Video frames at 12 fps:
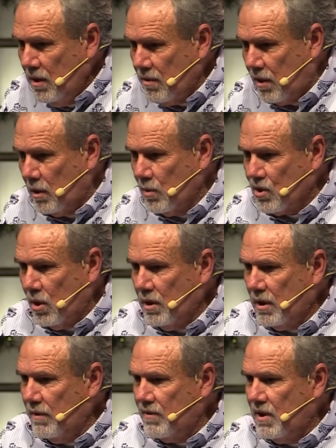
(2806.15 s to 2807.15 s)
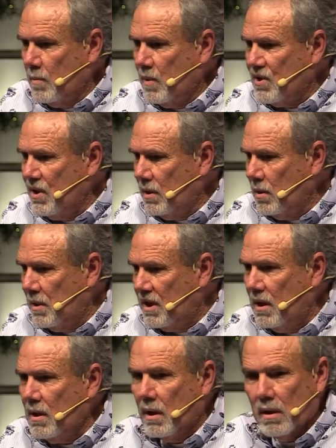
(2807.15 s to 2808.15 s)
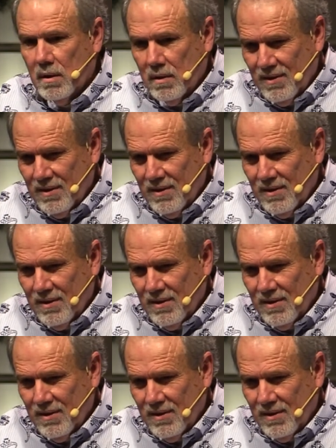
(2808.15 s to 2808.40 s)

Thought it was hard to give 10% in the beginning.